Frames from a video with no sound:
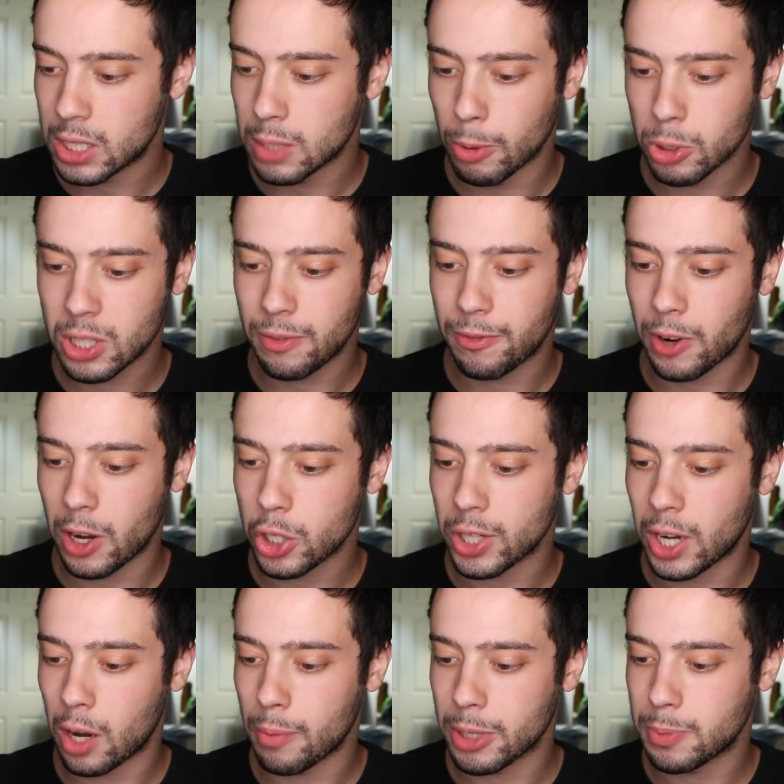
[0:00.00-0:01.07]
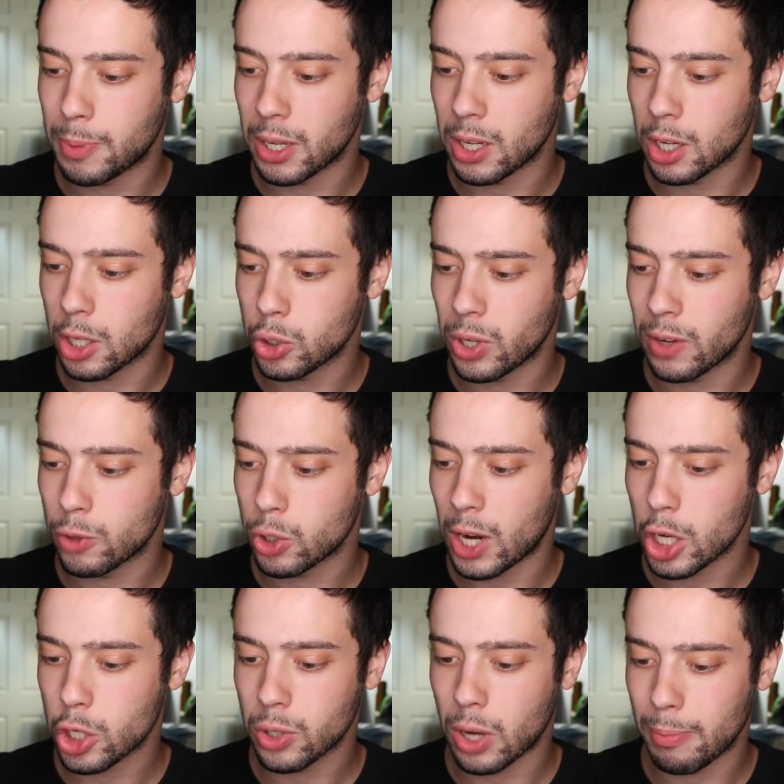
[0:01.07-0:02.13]
Is a mostly French and Arabic speaking country of
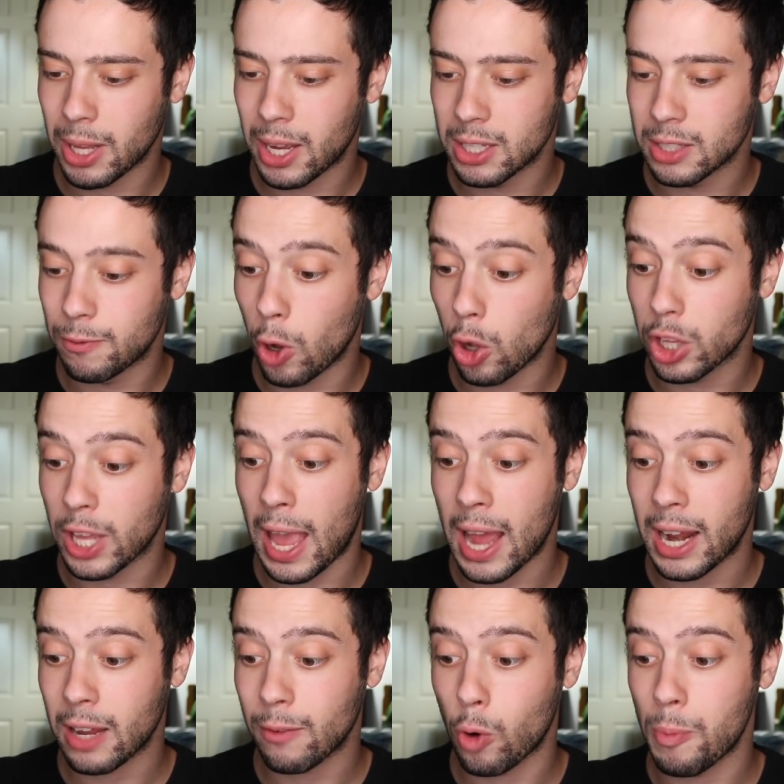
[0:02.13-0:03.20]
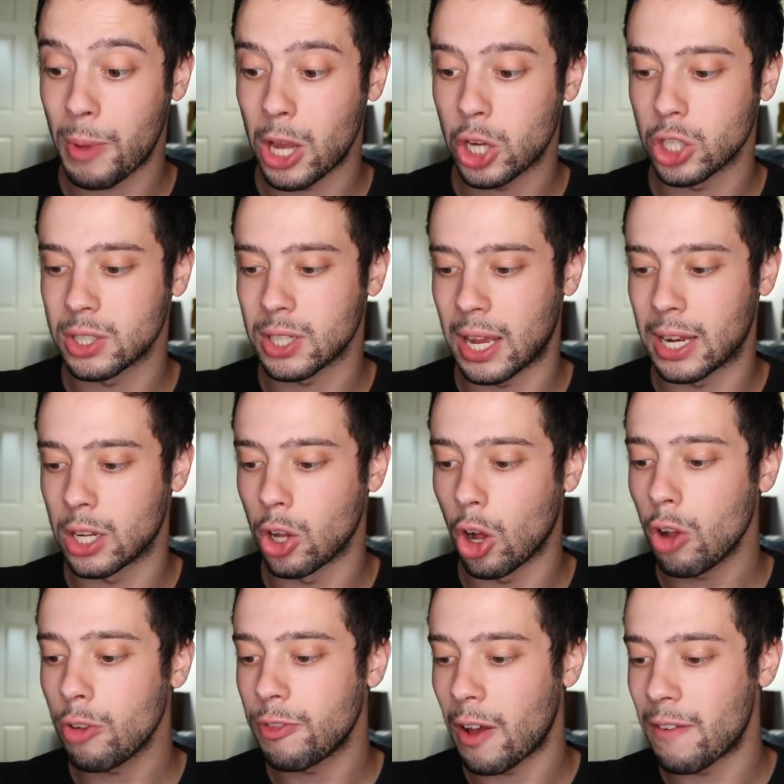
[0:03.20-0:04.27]
dry shrublands, volcanic formations, and
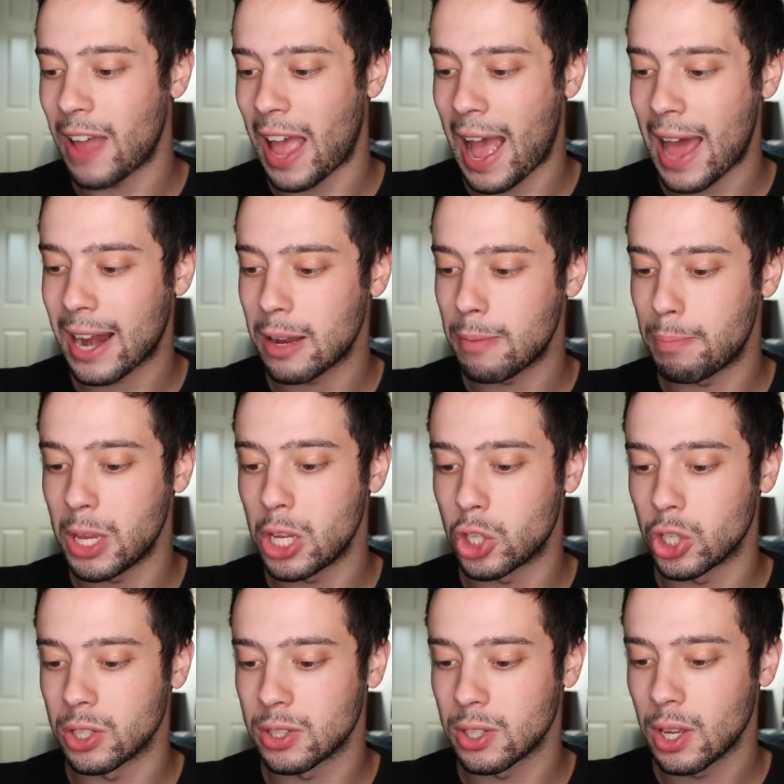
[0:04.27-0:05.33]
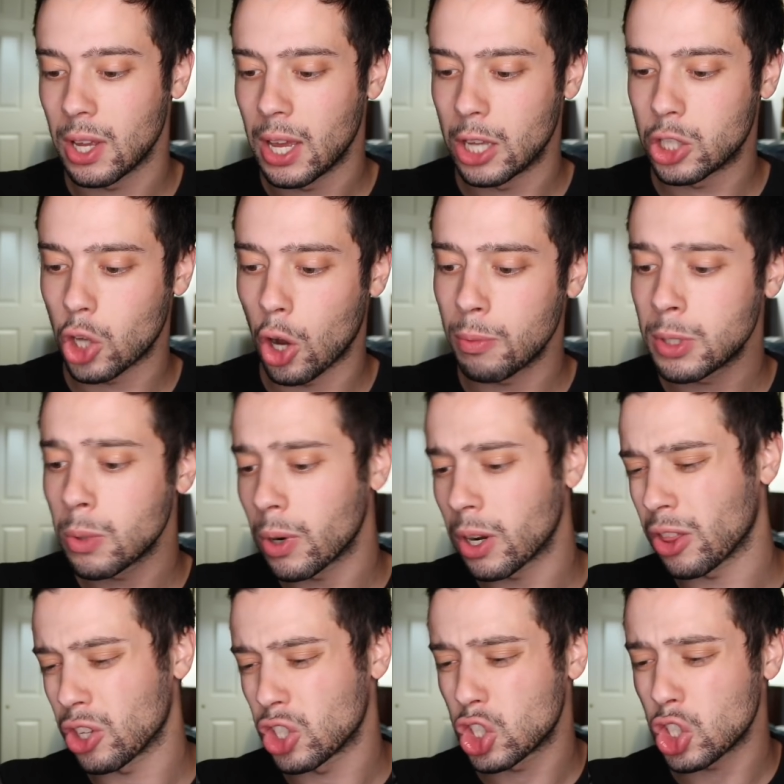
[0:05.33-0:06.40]
Gulf of Aden beaches. It's home to one
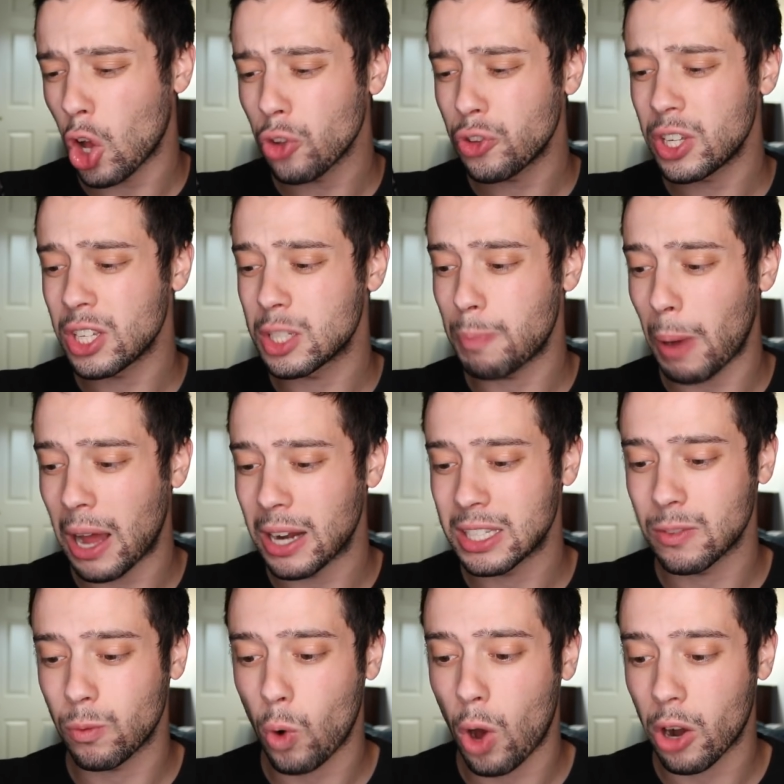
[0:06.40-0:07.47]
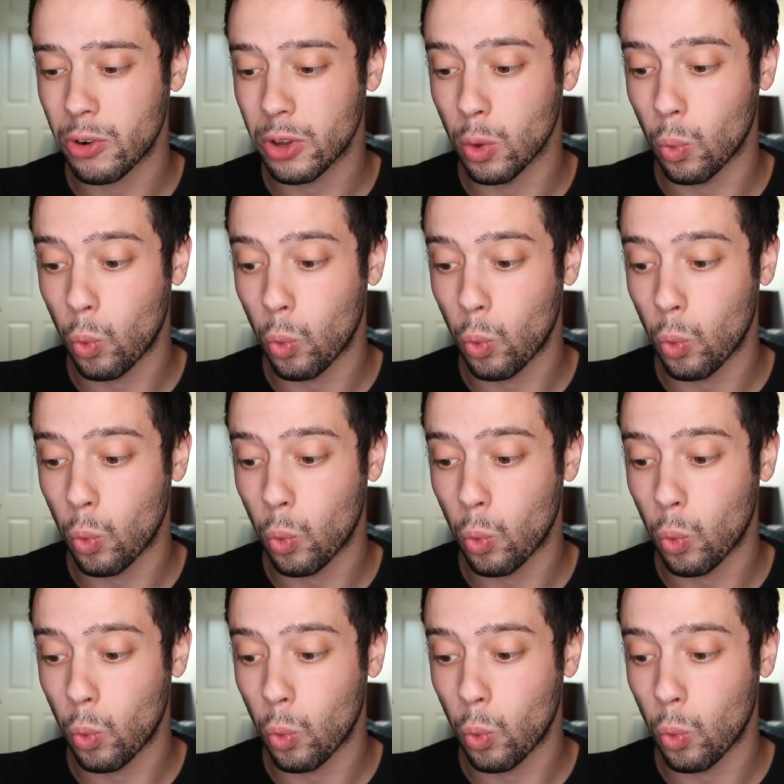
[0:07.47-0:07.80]
of the saltiest bodies of water in the